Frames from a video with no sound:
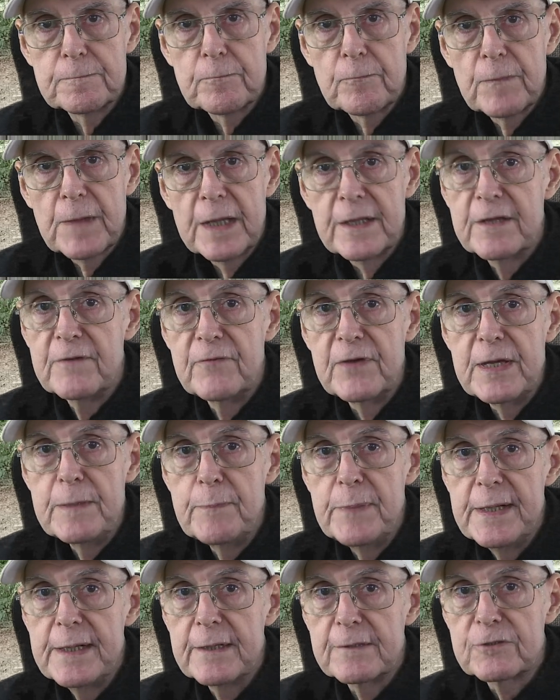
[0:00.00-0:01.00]
the
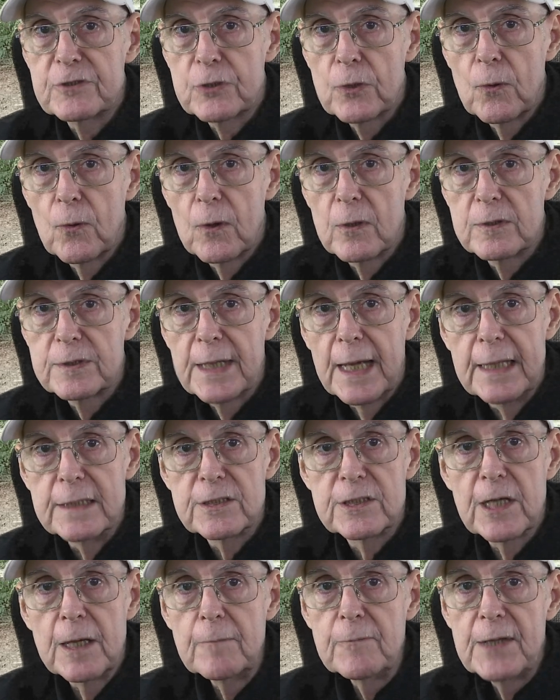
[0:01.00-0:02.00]
VP of stores, and
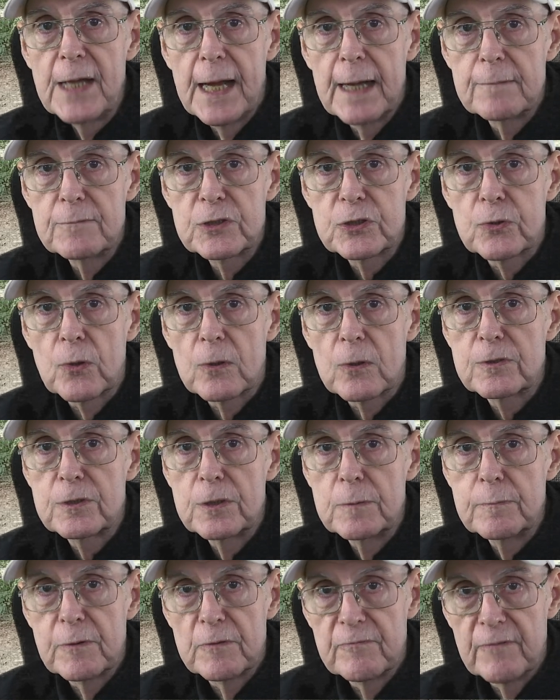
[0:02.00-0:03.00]
sometimes store
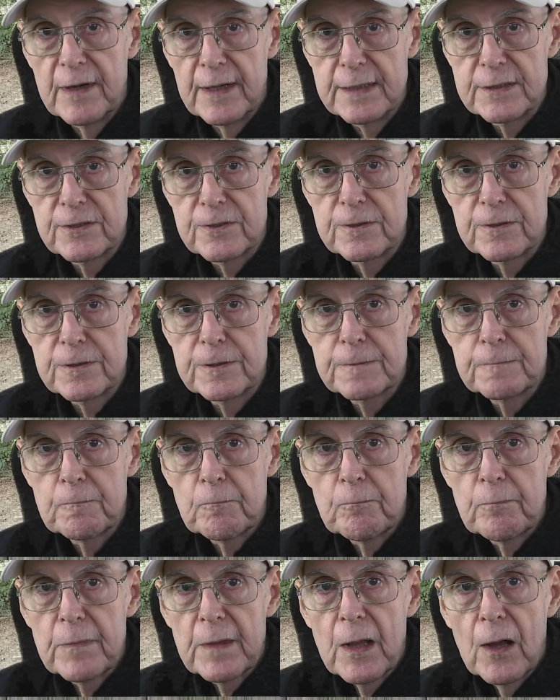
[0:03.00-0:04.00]
supervisors,
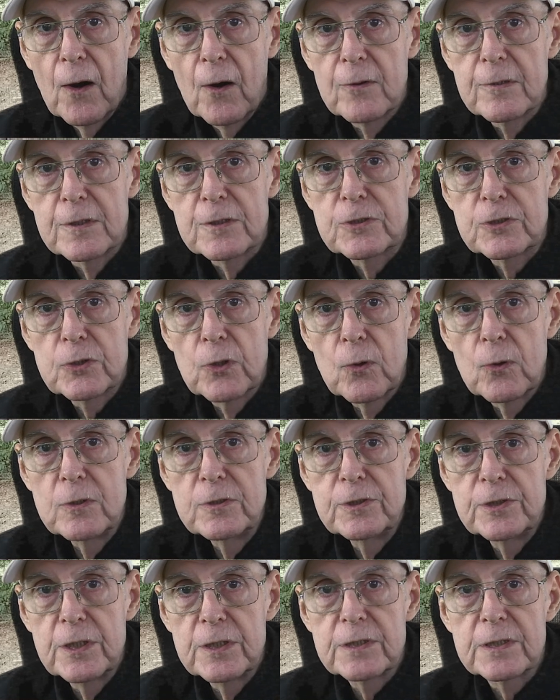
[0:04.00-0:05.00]
or the stores
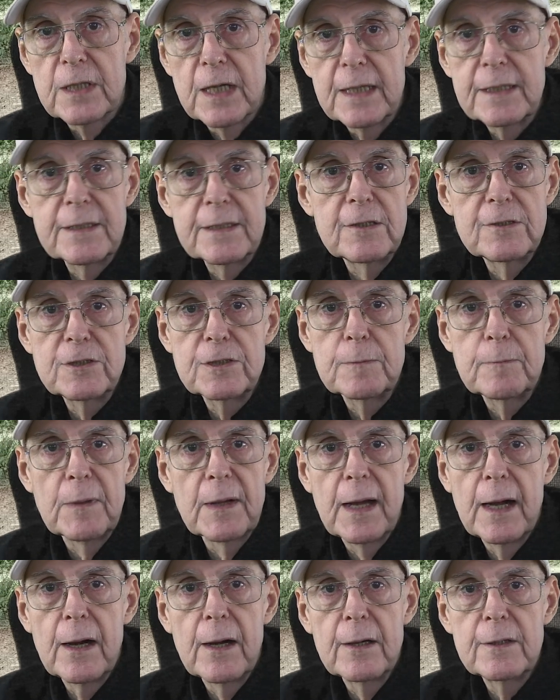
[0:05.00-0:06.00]
just let their
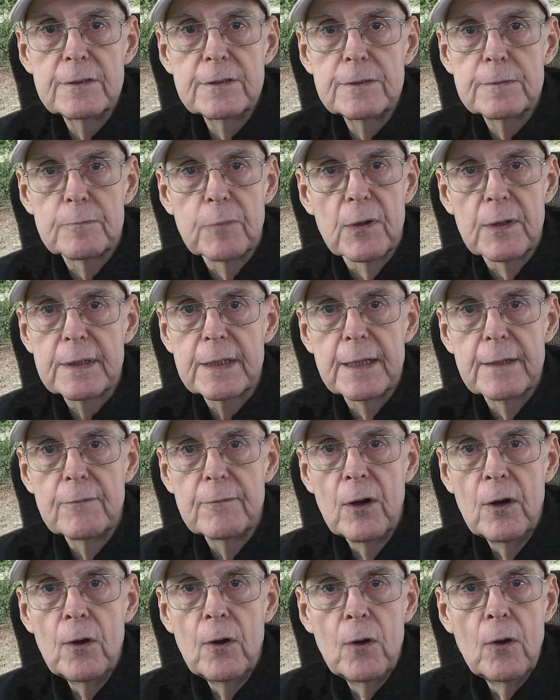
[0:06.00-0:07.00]
suppliers bring
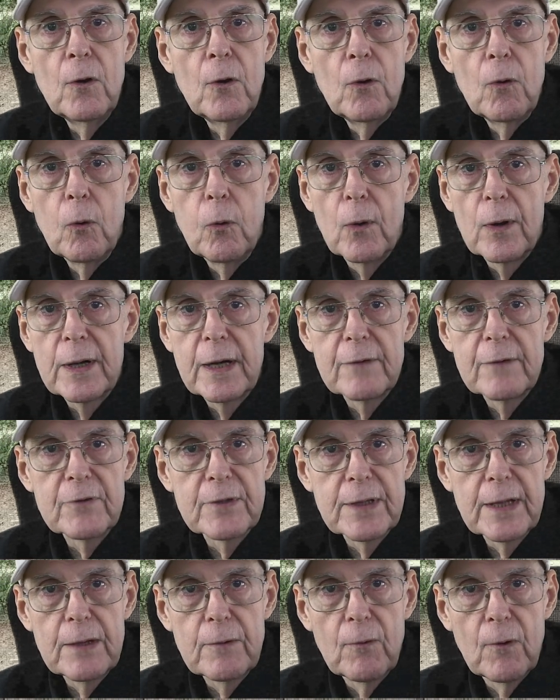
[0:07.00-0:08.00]
them whatever
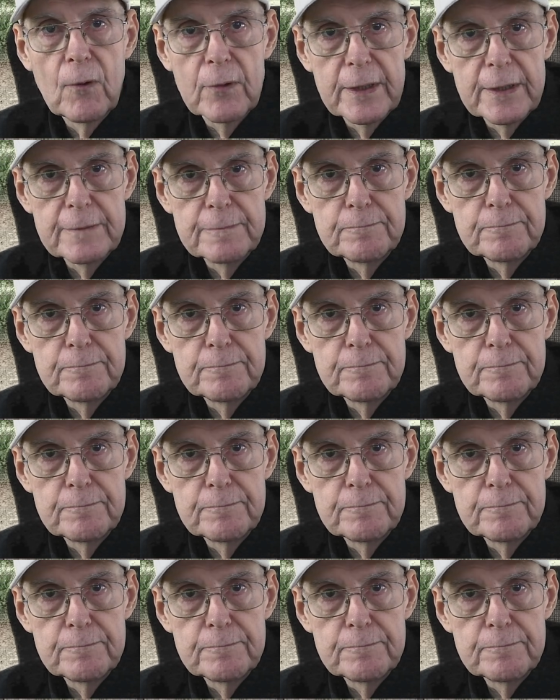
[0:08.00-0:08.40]
they wanted